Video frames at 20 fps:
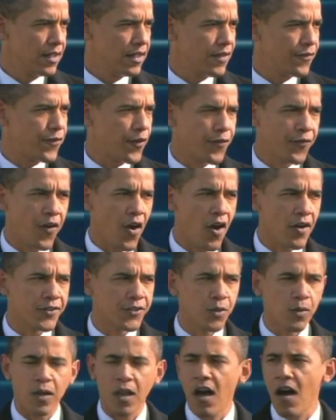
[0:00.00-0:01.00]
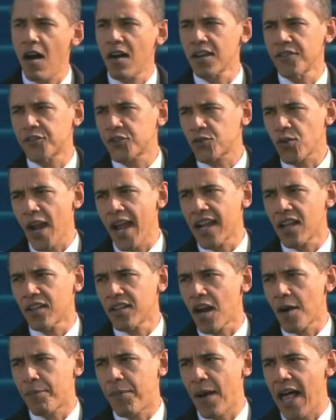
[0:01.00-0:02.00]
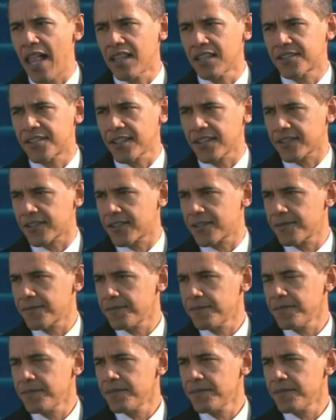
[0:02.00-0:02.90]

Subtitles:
that for far too long have strangled our politics.